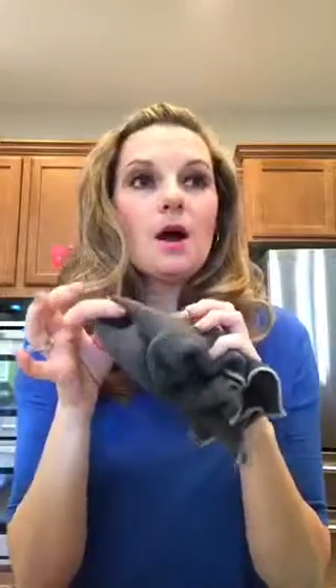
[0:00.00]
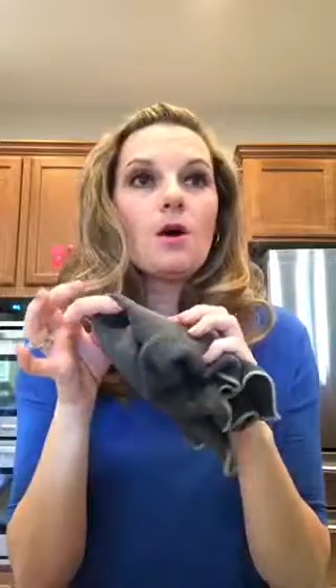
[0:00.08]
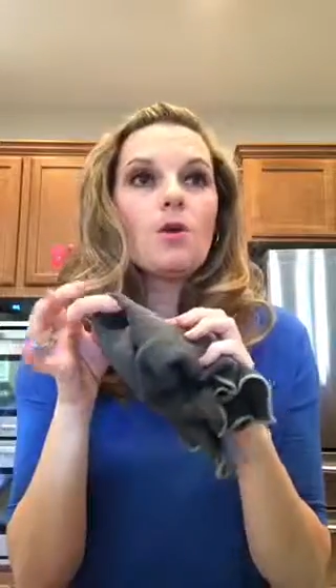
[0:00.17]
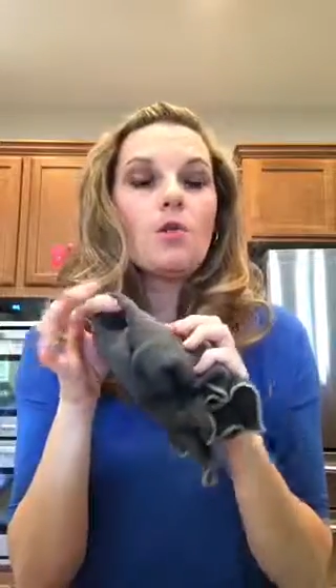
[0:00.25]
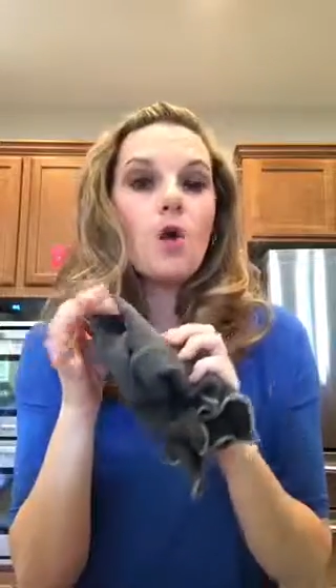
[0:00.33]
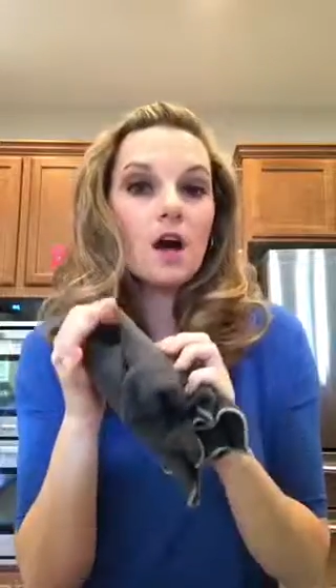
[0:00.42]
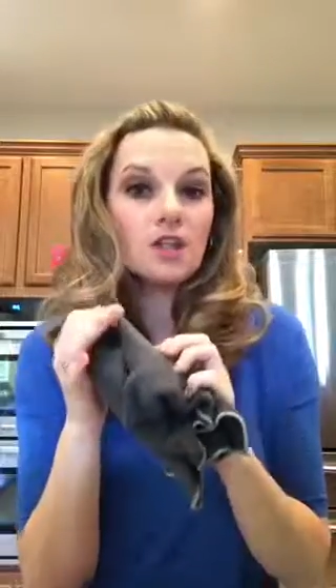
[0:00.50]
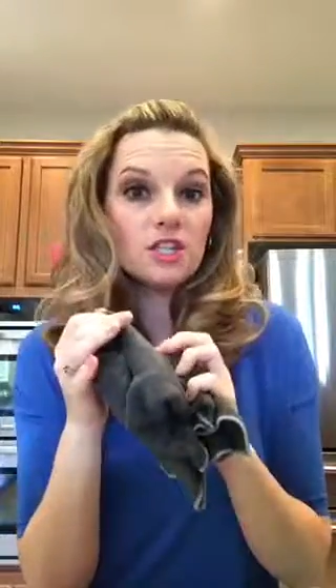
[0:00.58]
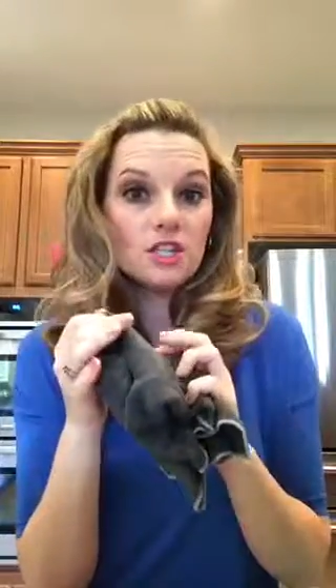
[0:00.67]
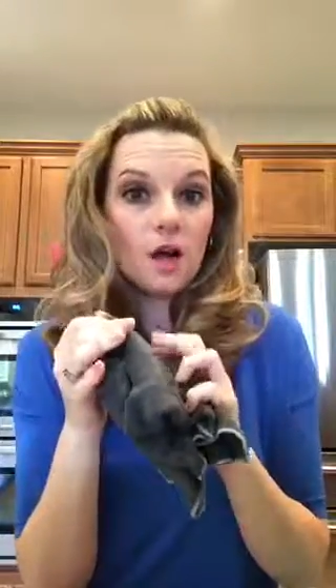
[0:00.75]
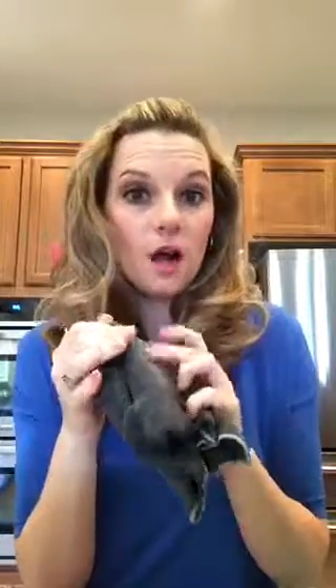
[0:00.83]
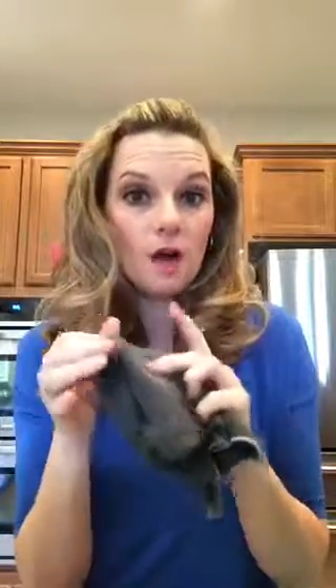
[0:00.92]

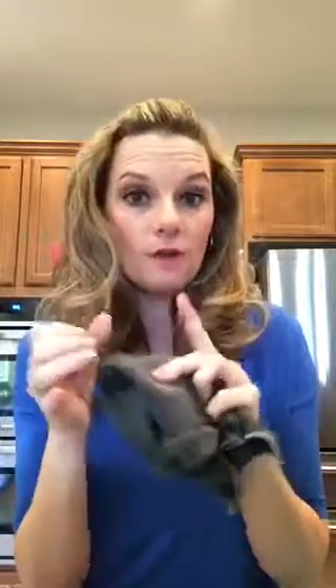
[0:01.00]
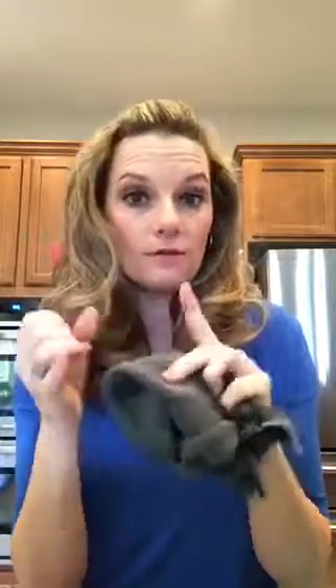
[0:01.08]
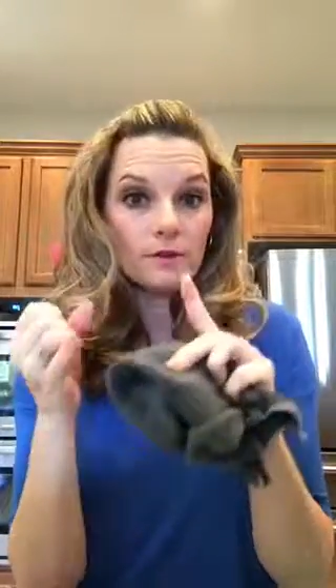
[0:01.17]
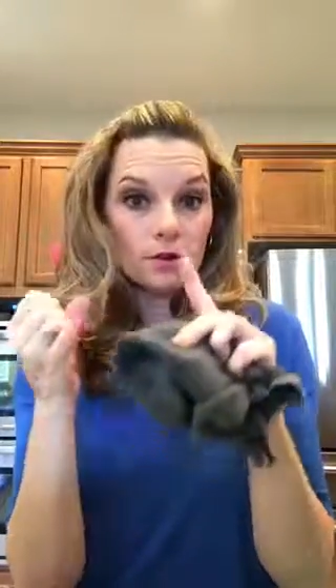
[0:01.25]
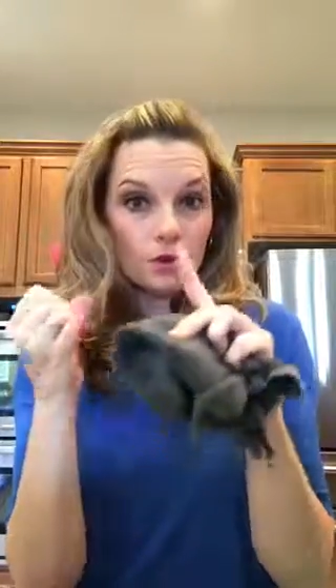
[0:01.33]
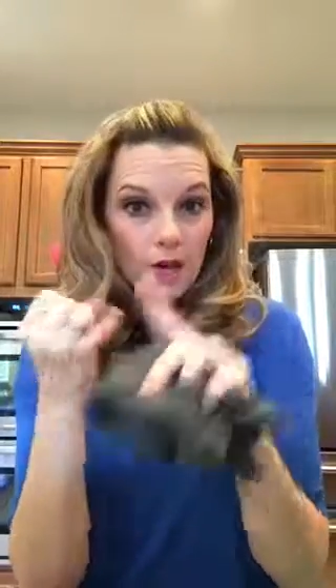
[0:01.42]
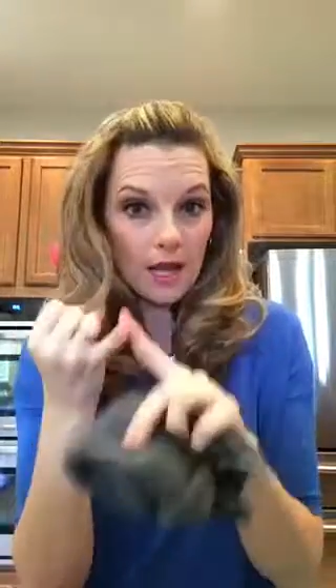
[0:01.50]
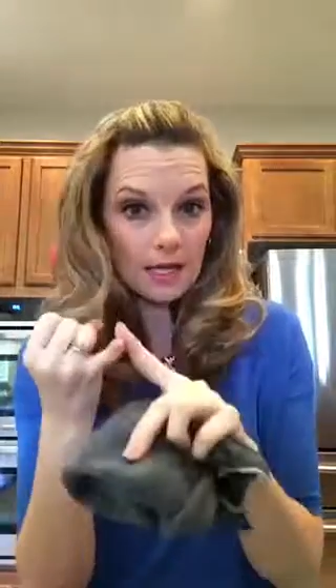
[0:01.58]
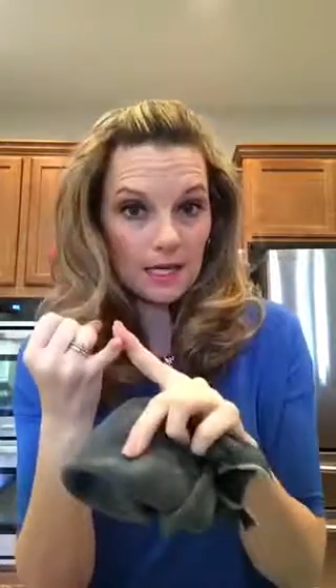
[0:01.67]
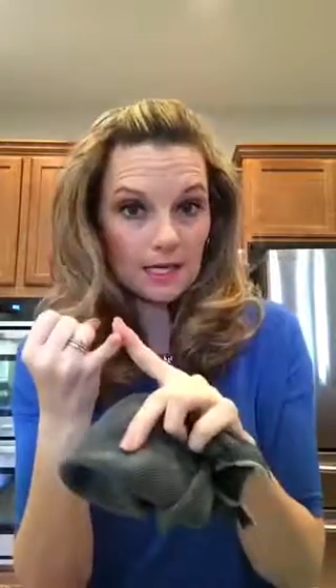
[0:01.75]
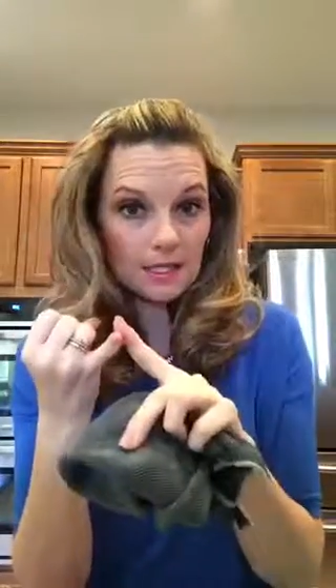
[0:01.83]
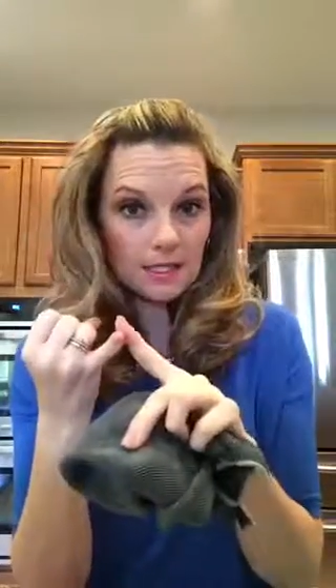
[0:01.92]
washing off
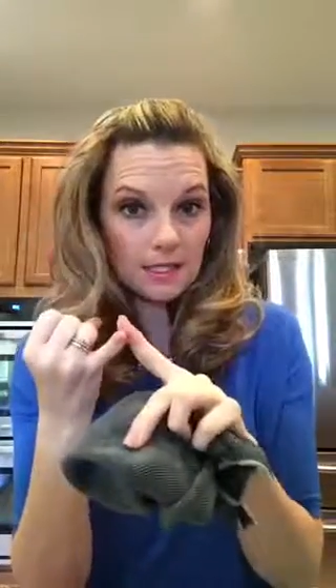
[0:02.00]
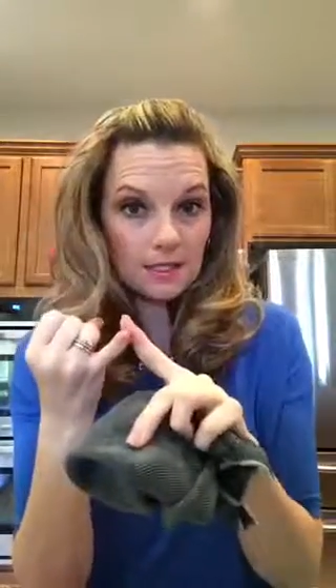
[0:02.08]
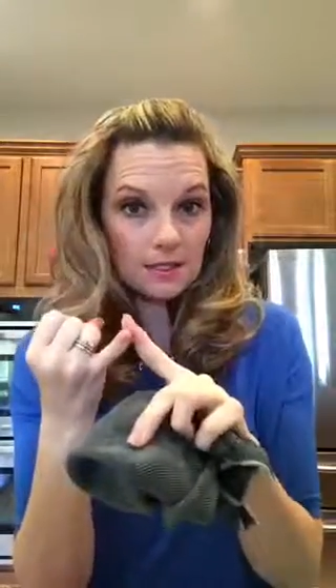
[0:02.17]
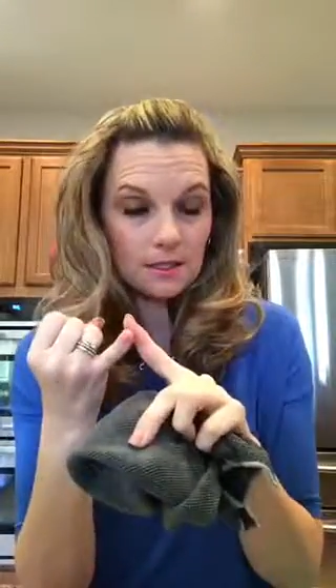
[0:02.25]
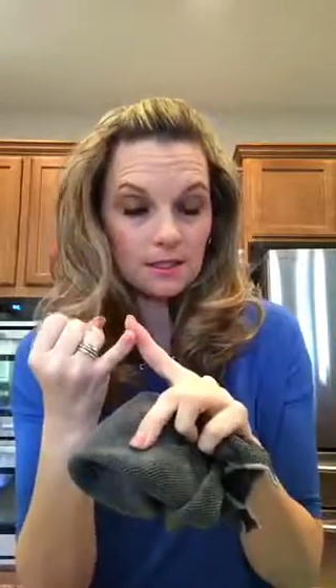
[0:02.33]
granite,